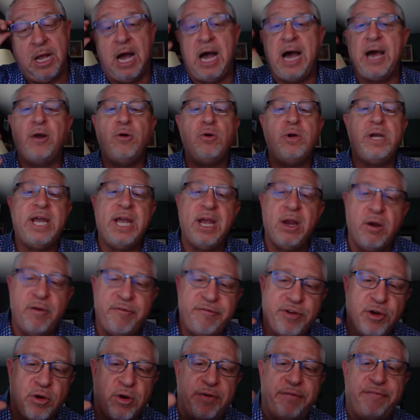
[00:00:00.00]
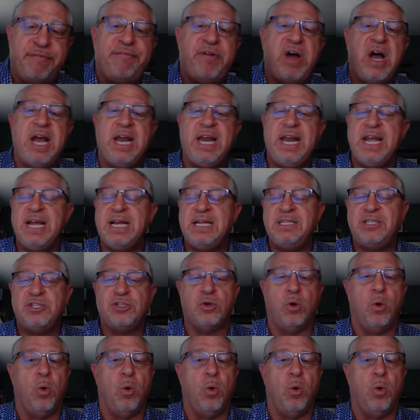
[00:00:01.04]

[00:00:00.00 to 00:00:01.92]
I don't care if you're in finance